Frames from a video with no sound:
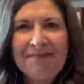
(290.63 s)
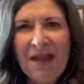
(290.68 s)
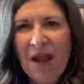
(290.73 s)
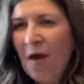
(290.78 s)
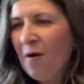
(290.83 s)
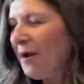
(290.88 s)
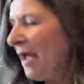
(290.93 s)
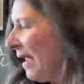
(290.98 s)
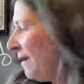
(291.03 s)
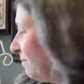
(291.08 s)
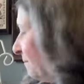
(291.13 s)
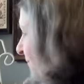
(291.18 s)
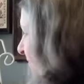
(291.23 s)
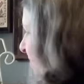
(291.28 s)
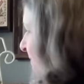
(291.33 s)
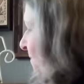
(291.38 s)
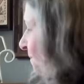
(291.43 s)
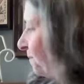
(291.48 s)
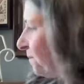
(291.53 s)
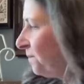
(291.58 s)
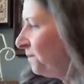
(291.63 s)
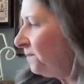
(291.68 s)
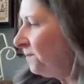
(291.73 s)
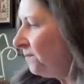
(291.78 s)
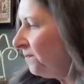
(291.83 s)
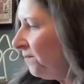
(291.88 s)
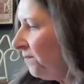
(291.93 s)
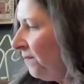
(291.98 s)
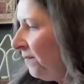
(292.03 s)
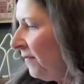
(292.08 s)
Okay.
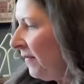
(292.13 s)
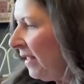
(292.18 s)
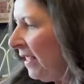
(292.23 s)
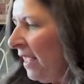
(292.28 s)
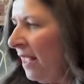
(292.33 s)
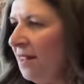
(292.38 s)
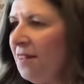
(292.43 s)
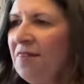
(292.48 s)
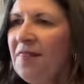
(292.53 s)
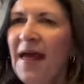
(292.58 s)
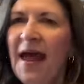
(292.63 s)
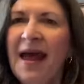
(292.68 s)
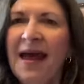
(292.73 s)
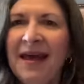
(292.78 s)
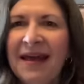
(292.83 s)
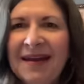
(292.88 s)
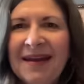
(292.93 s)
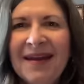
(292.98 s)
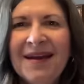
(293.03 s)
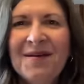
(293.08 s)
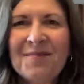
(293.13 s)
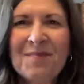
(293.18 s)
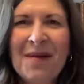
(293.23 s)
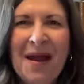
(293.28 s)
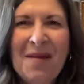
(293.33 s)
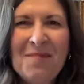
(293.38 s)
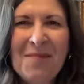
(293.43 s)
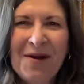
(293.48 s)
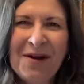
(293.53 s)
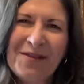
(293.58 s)
Then
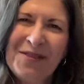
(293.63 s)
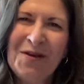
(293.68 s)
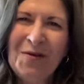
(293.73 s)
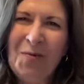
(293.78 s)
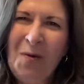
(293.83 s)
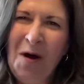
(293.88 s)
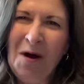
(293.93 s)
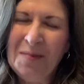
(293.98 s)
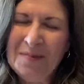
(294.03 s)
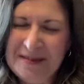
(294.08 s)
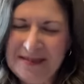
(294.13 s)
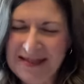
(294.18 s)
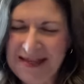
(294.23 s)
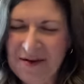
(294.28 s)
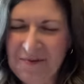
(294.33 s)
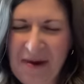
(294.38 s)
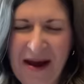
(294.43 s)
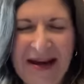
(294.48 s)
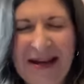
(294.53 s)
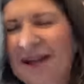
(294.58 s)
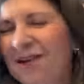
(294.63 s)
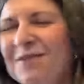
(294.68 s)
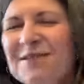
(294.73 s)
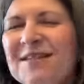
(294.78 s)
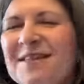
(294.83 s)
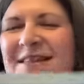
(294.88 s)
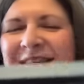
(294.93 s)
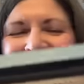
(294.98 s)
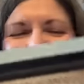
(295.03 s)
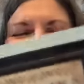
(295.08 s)
my Martha Walmsley, right here to
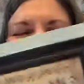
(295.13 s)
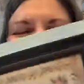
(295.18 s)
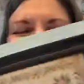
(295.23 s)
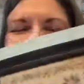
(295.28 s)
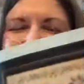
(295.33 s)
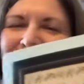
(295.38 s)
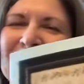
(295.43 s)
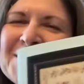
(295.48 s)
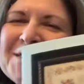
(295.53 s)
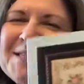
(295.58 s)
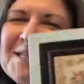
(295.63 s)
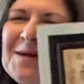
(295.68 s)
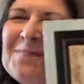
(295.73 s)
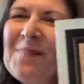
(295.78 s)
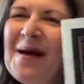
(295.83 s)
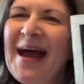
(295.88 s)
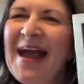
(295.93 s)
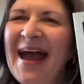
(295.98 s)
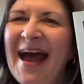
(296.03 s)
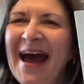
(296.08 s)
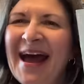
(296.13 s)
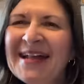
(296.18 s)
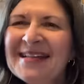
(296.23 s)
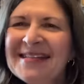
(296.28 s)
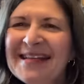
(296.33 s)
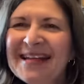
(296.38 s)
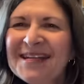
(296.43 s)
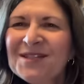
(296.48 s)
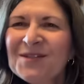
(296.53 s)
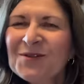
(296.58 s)
the side, you will see by Hats,
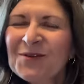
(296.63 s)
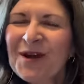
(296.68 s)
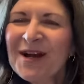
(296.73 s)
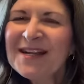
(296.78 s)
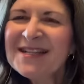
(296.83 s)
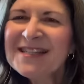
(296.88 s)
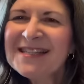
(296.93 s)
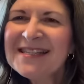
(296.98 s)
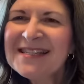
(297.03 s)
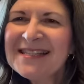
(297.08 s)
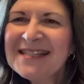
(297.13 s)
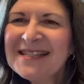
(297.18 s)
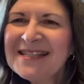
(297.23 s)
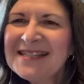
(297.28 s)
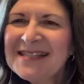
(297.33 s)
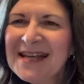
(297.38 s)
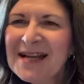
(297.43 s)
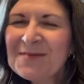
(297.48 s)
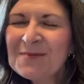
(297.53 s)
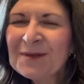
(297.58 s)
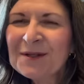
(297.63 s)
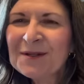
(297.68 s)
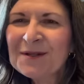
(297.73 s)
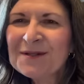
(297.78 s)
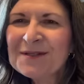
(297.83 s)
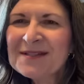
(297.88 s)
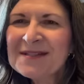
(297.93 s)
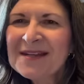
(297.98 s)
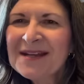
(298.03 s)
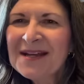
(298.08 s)
Hands Across the Sea
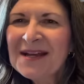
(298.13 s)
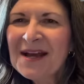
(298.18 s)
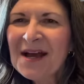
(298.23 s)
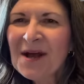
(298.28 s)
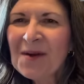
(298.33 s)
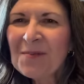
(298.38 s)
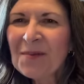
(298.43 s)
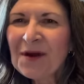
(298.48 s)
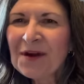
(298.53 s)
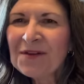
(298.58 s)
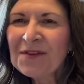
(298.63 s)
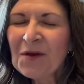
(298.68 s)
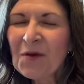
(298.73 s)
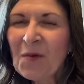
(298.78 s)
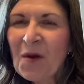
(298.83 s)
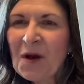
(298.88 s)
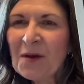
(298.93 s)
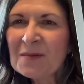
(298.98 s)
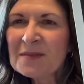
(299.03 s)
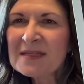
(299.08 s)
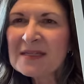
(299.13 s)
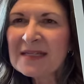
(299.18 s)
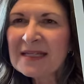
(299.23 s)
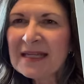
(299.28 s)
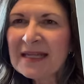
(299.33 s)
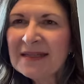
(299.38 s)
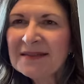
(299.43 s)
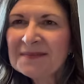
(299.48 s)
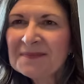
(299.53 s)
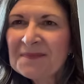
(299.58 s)
Samplers, Martha
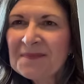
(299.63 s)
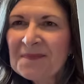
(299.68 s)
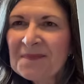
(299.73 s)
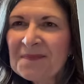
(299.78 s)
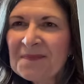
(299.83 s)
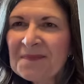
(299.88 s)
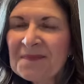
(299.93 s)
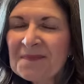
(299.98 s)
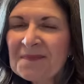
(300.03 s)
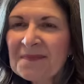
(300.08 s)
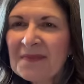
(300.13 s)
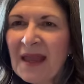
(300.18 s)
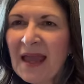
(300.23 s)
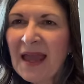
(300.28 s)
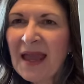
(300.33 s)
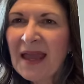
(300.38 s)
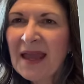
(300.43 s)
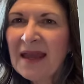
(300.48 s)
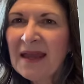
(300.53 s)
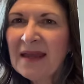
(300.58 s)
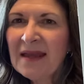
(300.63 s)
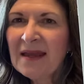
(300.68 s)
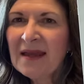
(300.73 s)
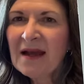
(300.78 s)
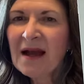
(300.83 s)
Walmsley, a